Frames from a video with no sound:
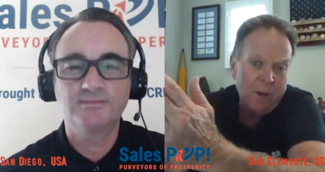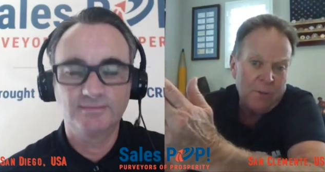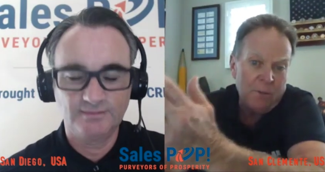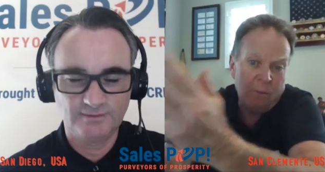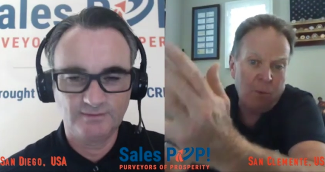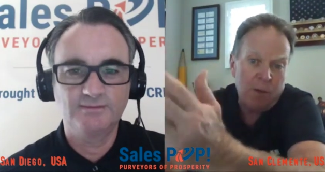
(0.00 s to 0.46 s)

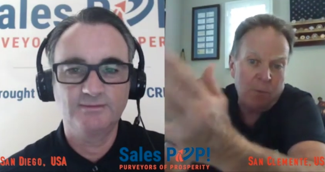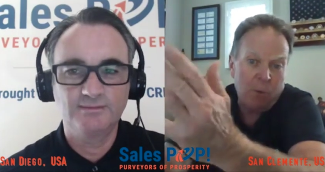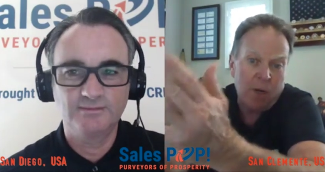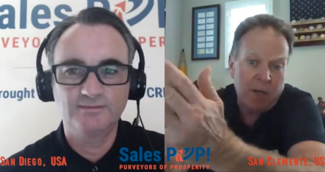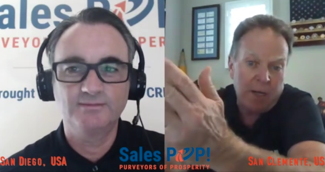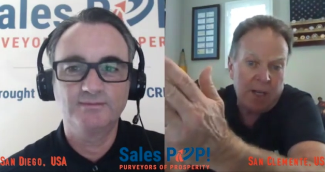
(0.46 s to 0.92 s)
Speaker 1: Well,
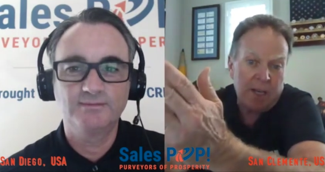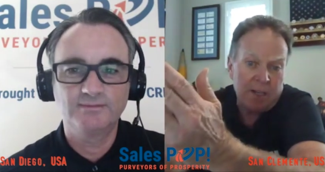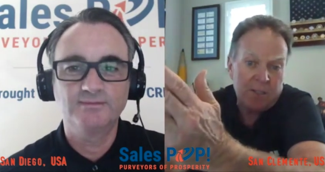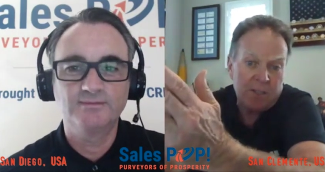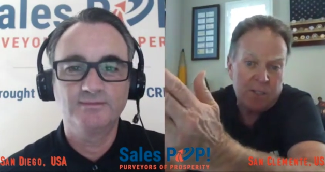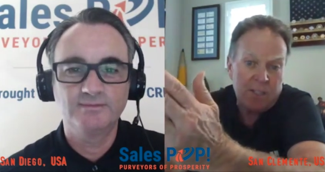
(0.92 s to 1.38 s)
what, what it
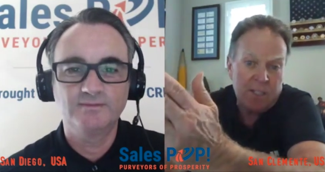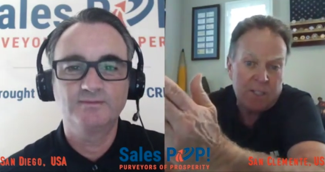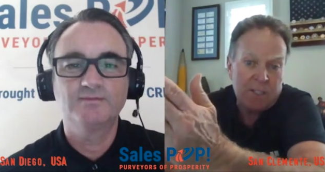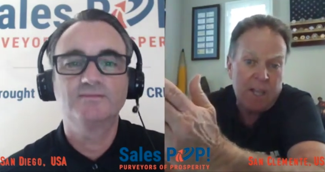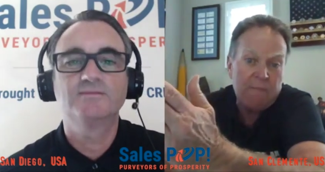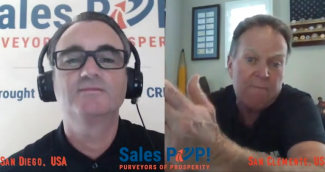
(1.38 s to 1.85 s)
is,
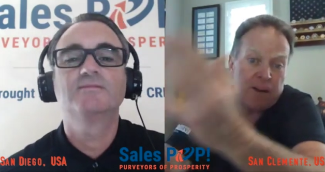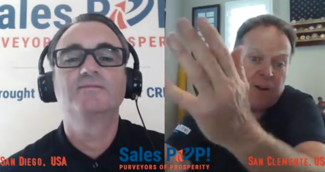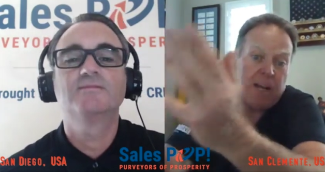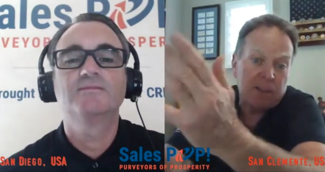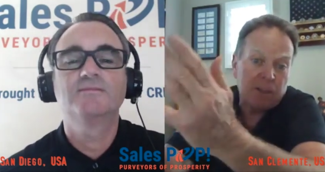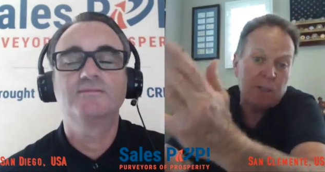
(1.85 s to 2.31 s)
is they
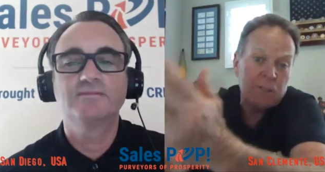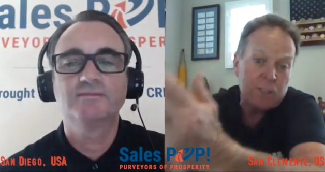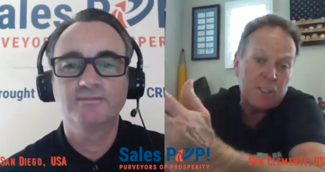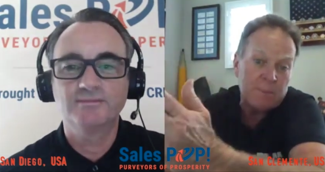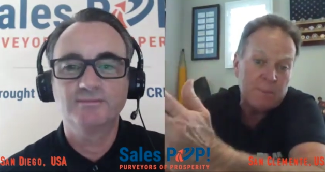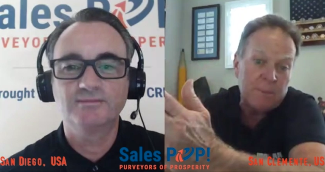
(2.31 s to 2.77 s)
figured out the
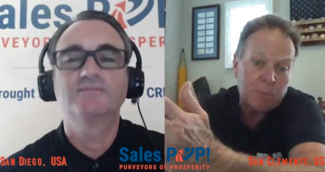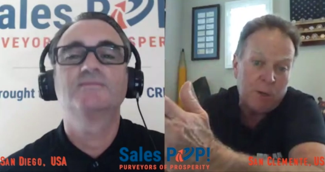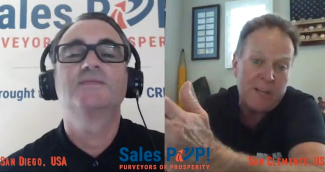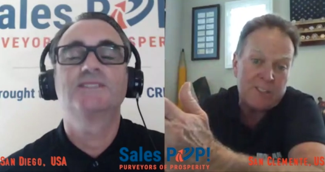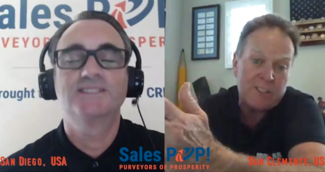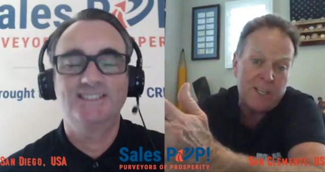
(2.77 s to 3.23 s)
system and
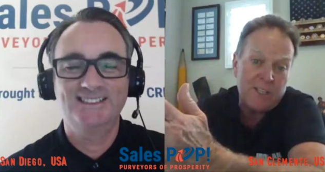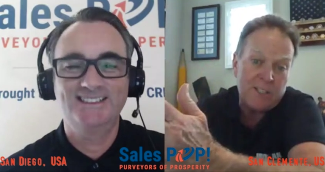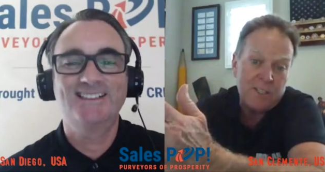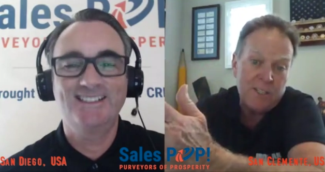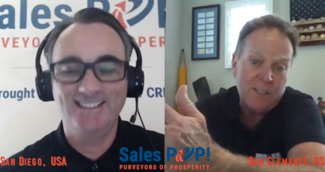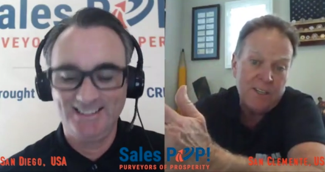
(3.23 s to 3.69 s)

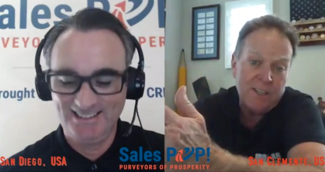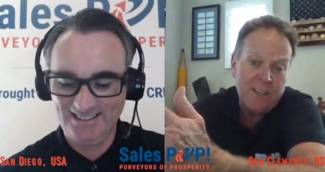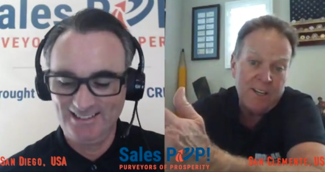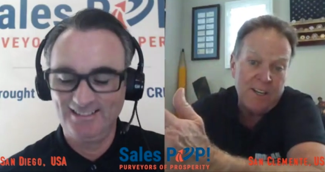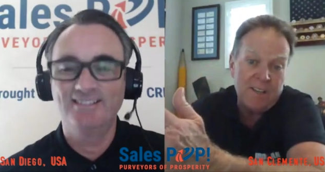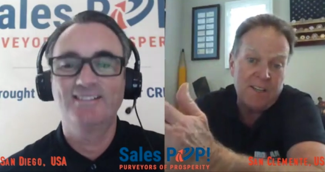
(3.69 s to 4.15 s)
process,
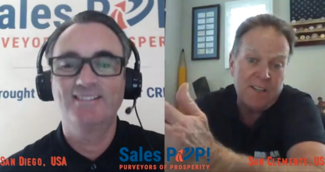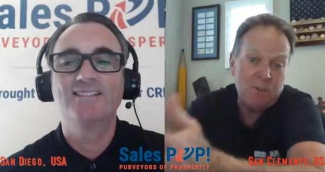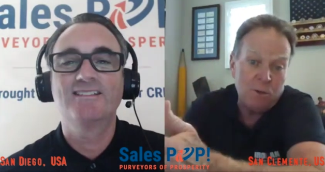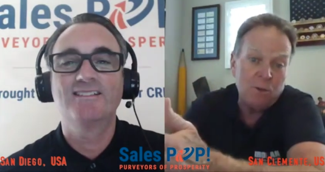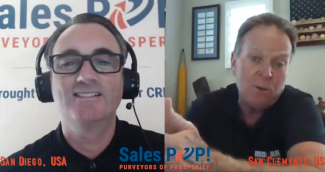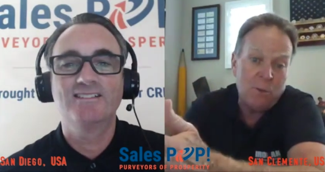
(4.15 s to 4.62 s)
and
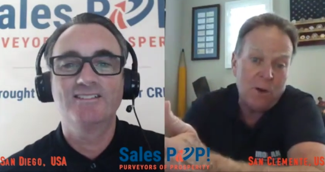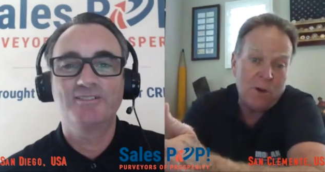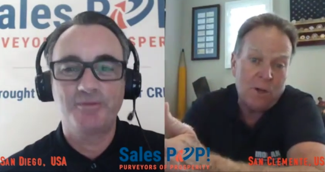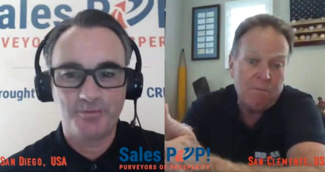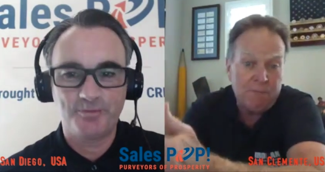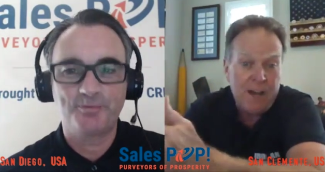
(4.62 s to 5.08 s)
they do the
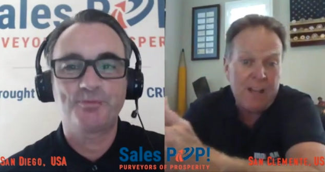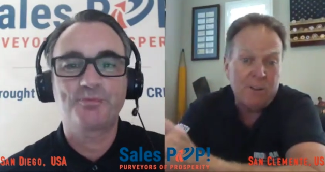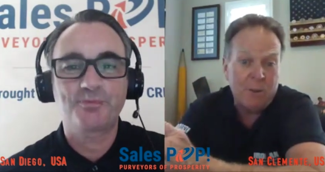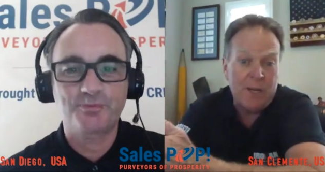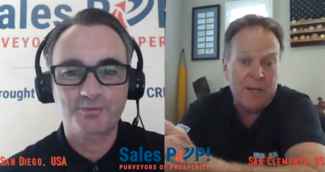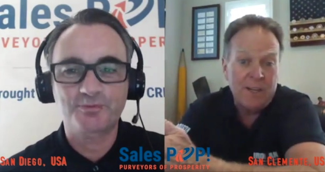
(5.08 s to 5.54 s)
work and
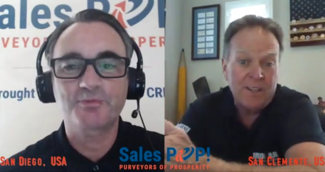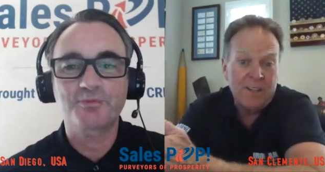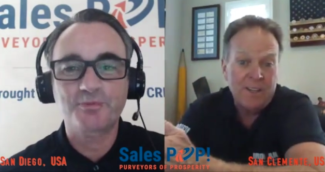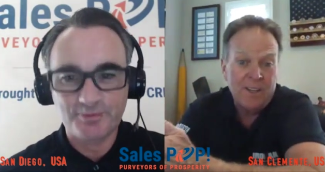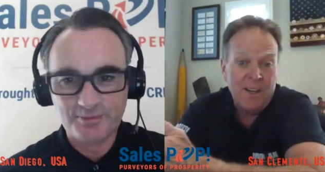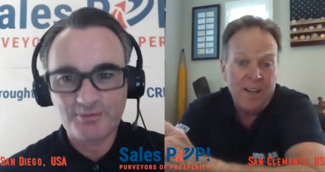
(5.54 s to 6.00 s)
follow it.
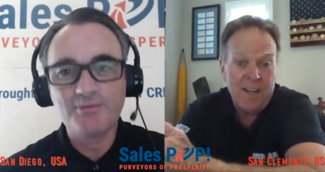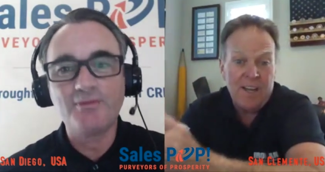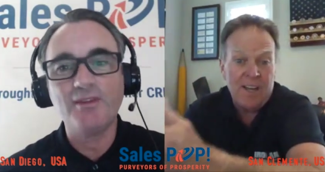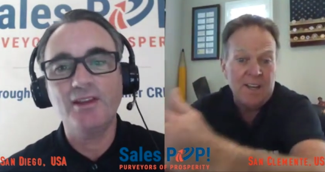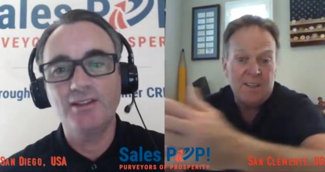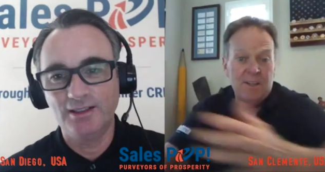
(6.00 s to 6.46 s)

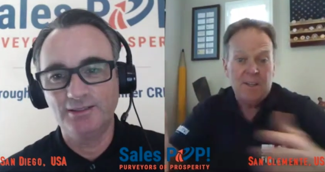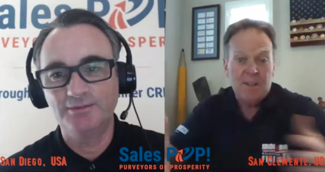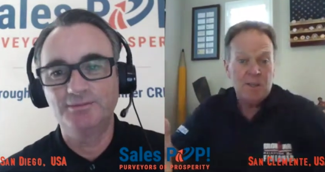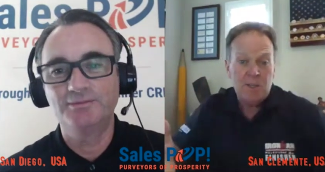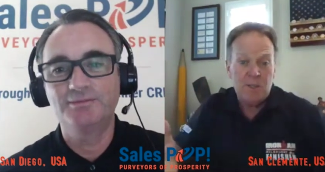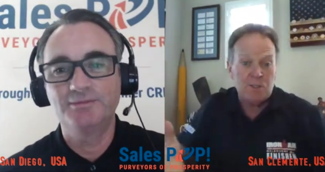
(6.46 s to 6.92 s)
And
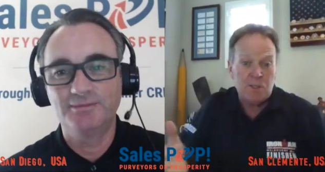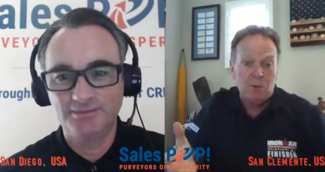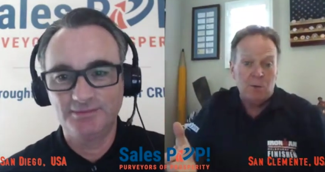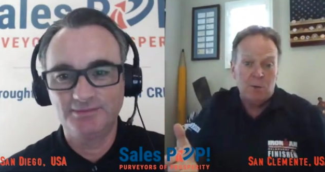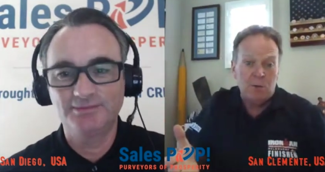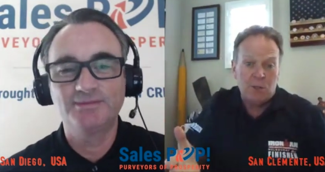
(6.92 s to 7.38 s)

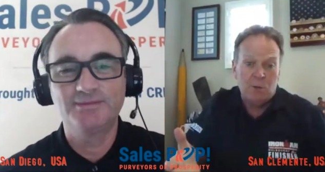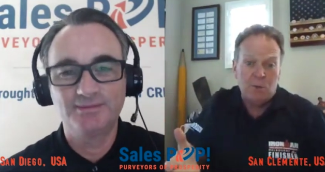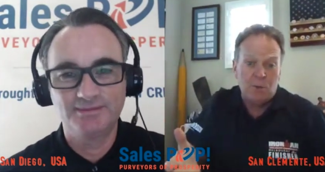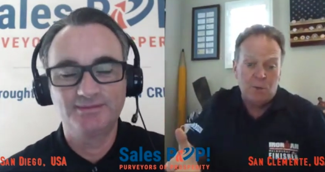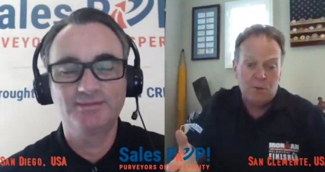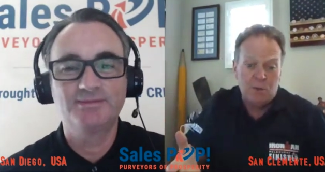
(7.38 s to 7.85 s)
so,
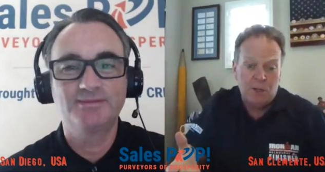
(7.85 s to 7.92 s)
so